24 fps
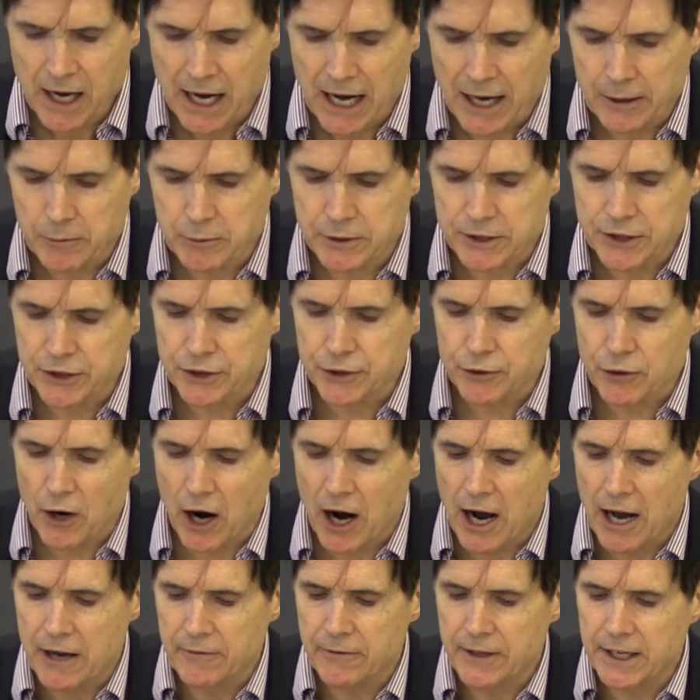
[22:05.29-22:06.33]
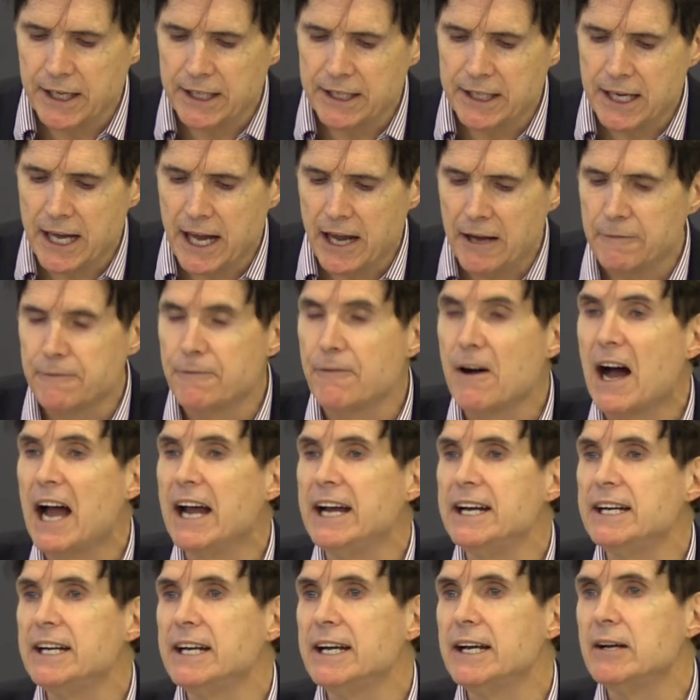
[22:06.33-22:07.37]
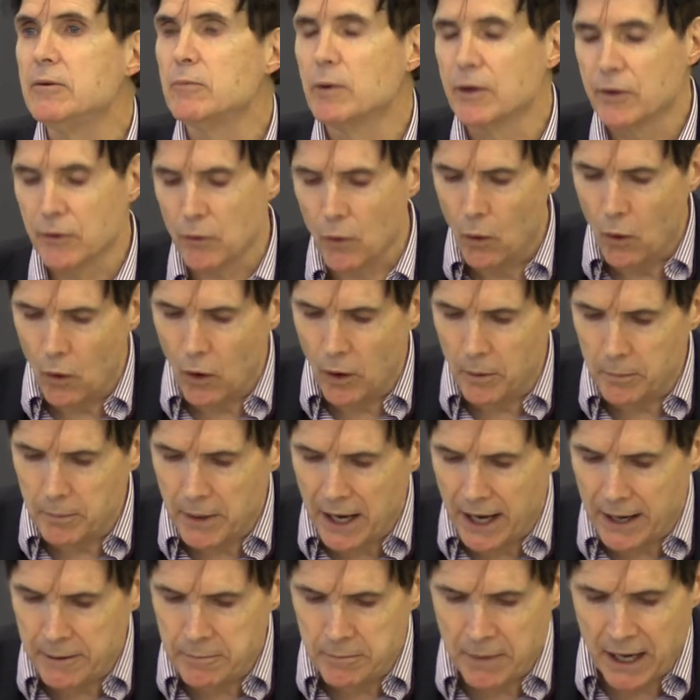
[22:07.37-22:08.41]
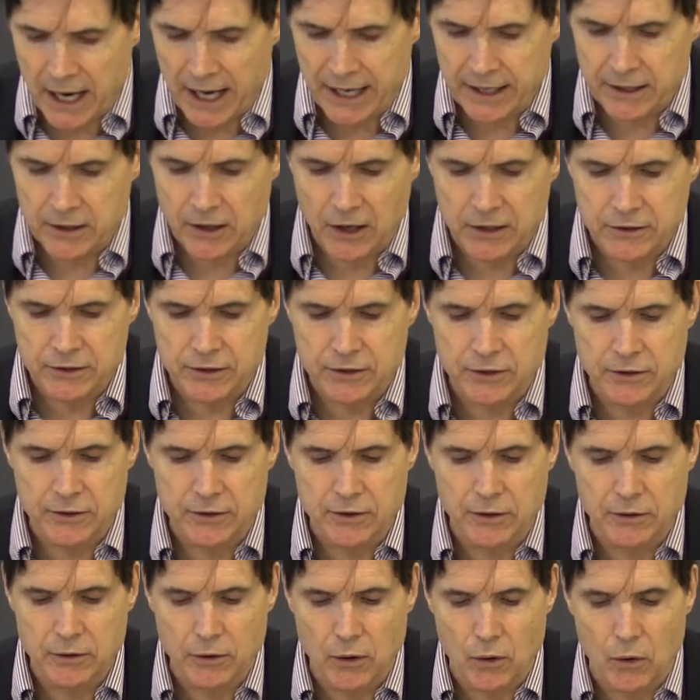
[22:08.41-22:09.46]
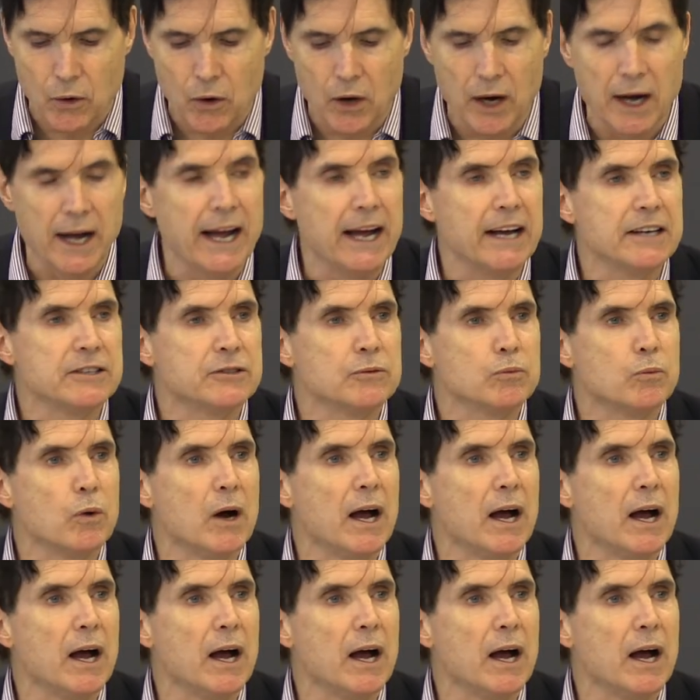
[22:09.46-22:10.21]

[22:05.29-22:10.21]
I was striving, yea, fighting with all my might under the law as